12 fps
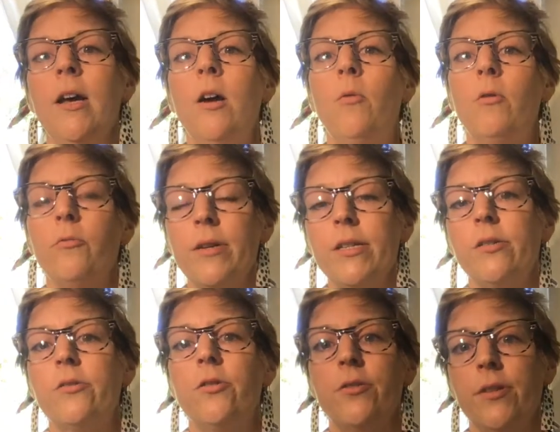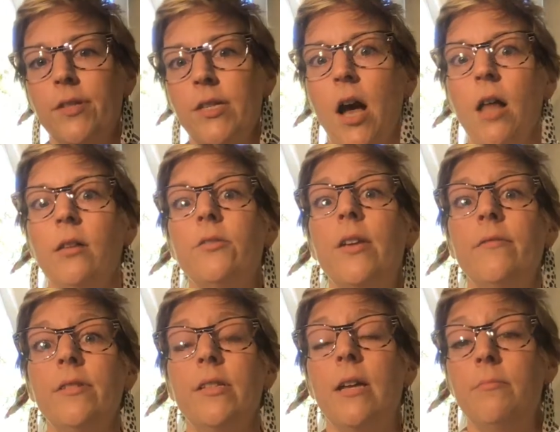researchers and scholars
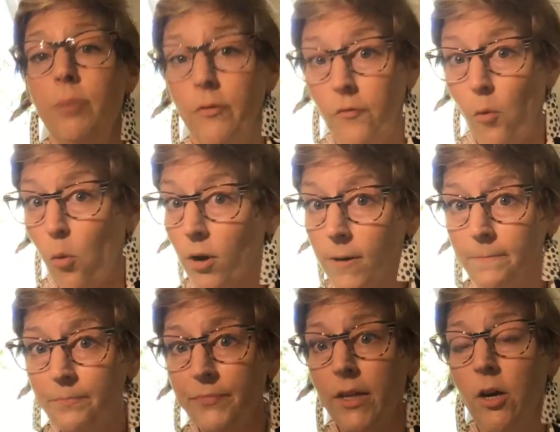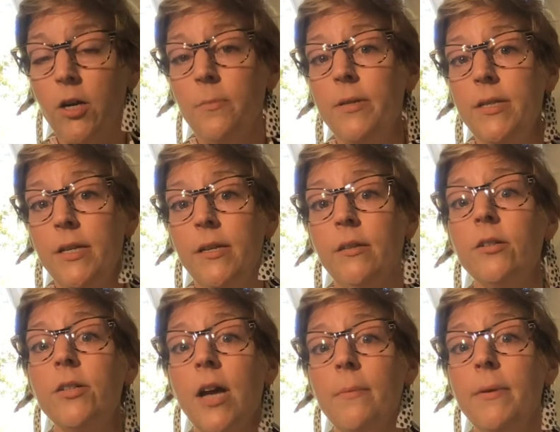have said before on a particular
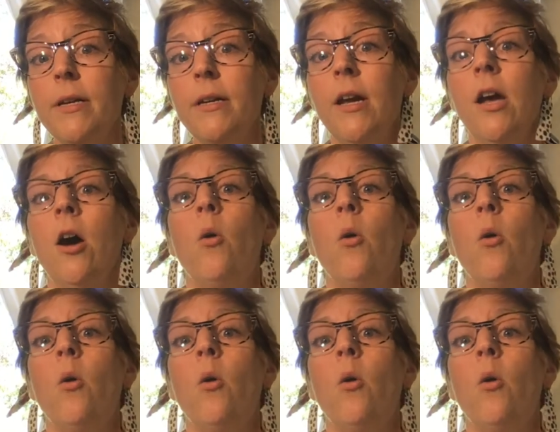topic,